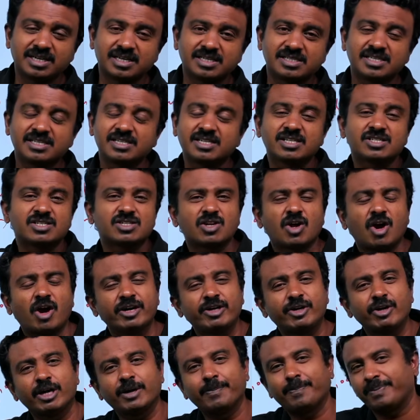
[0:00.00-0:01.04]
It is not
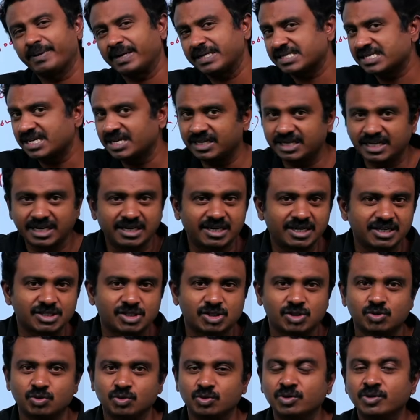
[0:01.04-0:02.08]
your present address
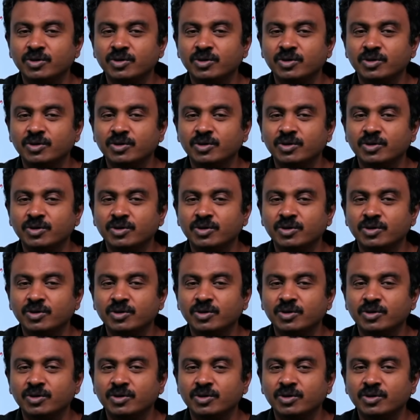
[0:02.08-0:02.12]
too.